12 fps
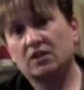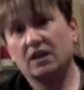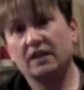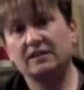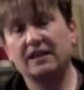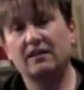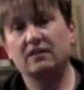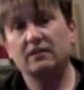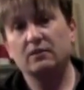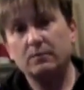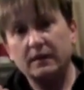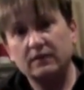cut it down a
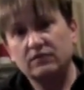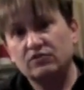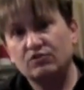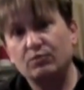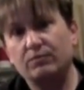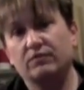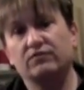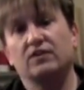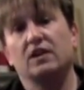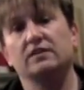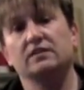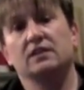little bit and scoop the
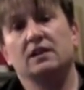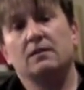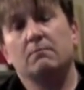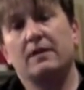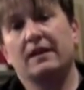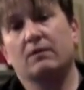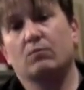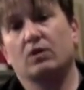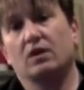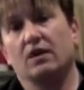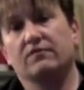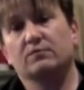front, make it
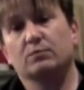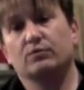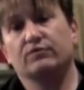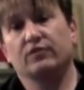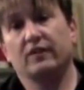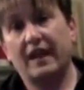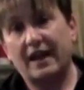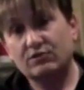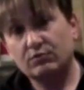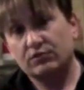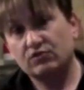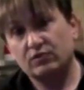more comfortable for the
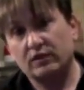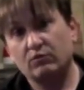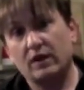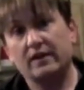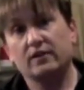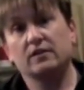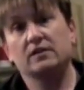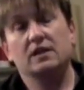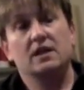actual street rider.